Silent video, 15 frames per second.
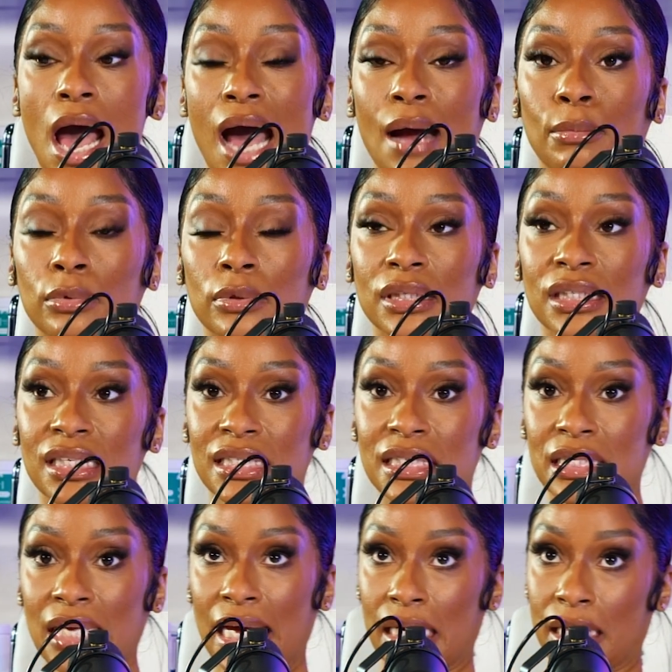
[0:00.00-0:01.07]
I'm really
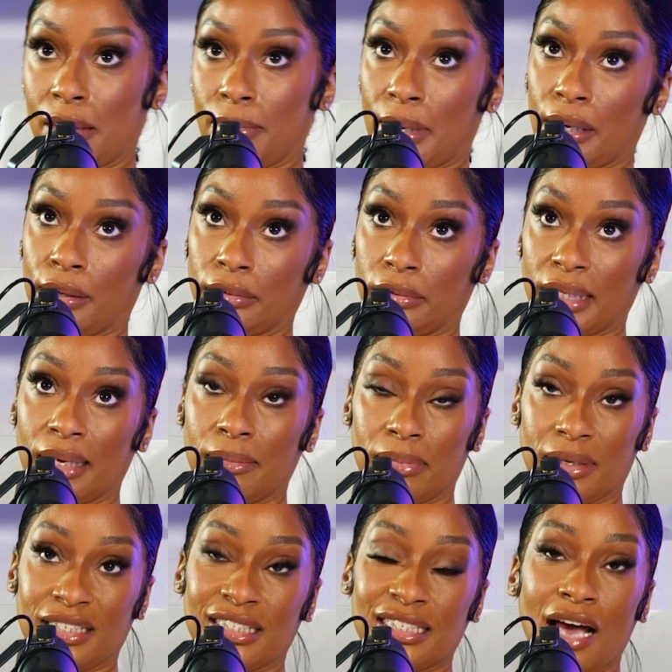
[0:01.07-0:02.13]
excited about that
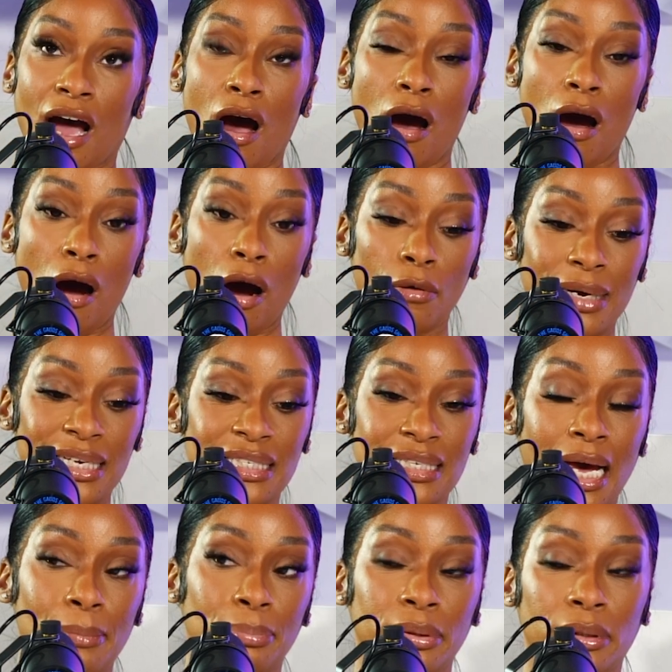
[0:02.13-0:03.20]
because
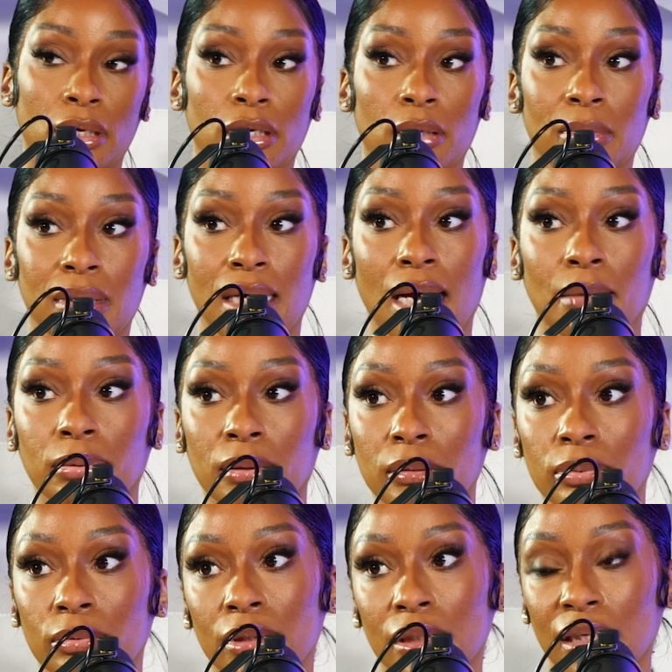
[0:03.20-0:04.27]
I put on a Monopoly
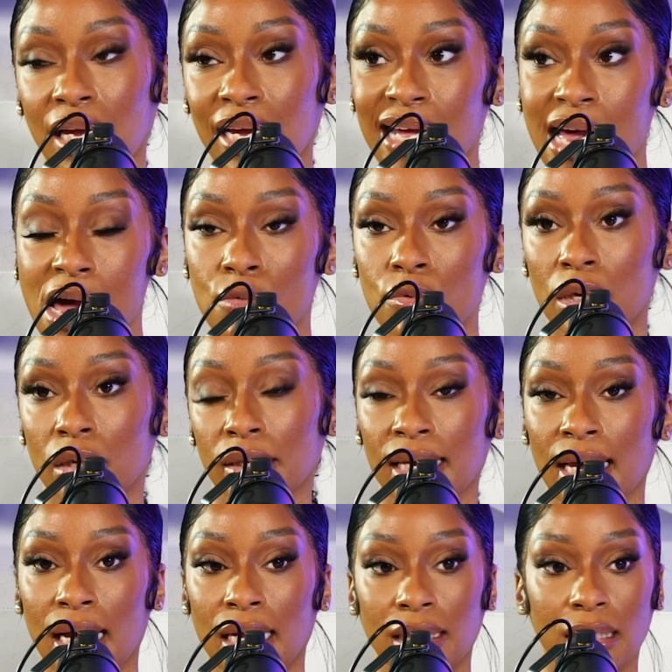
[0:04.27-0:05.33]
board, like I want
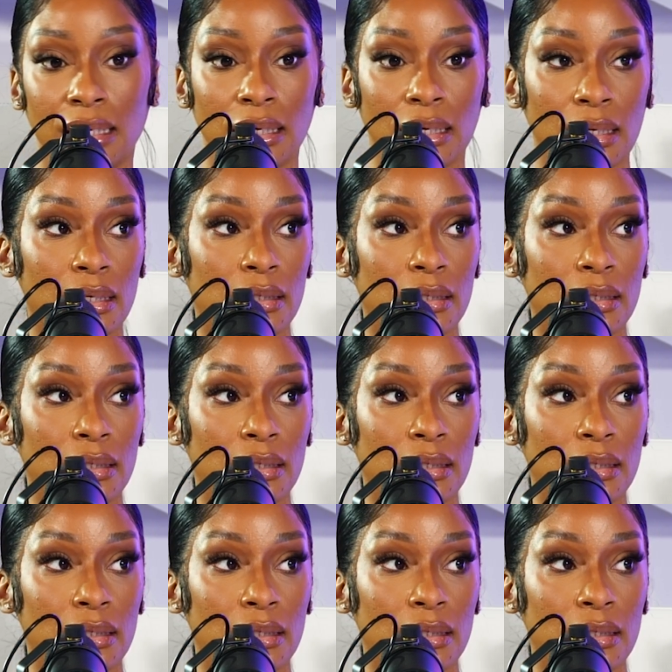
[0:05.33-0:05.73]
Cali.